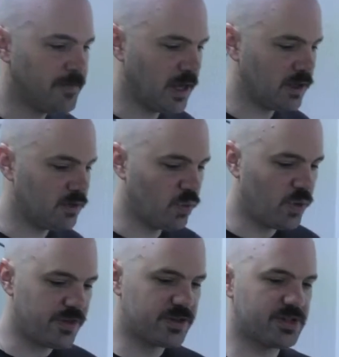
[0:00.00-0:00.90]
And
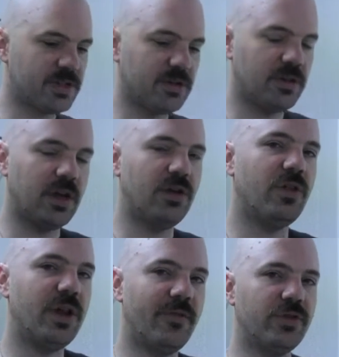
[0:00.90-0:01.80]
with this cell, that they know
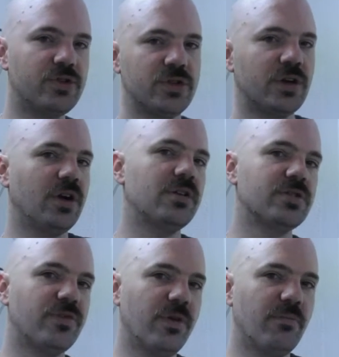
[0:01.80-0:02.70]
that evolution
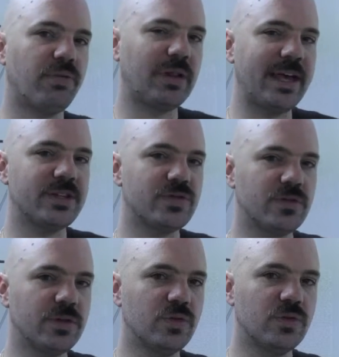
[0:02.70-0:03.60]
occurs from plants
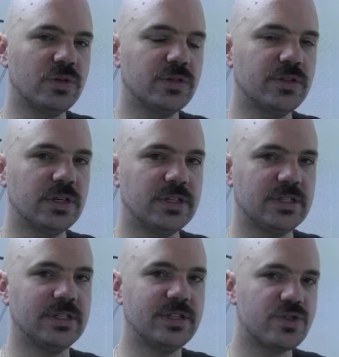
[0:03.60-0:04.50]
ruling the world,
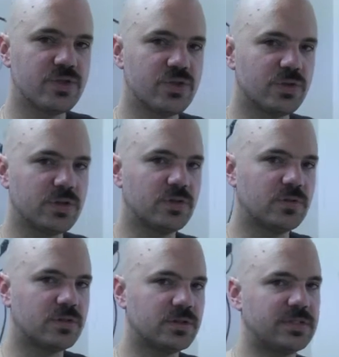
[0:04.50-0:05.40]
to lizards ruling the
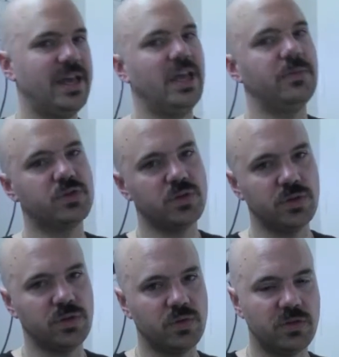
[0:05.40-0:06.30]
world, to apes
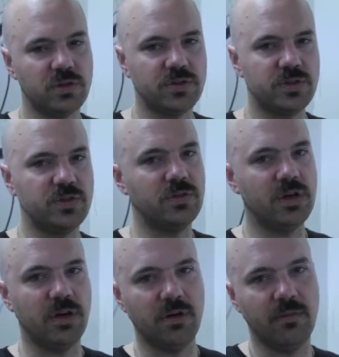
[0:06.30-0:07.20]
ruling the world,
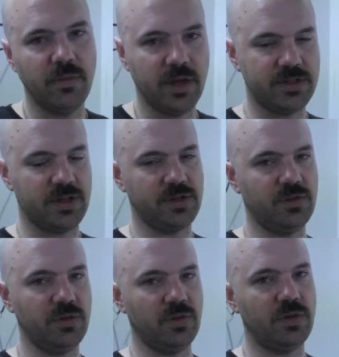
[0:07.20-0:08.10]
to insects
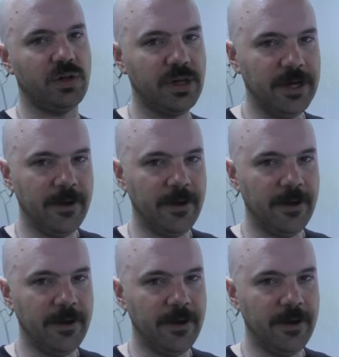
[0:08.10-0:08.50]
ruling the world.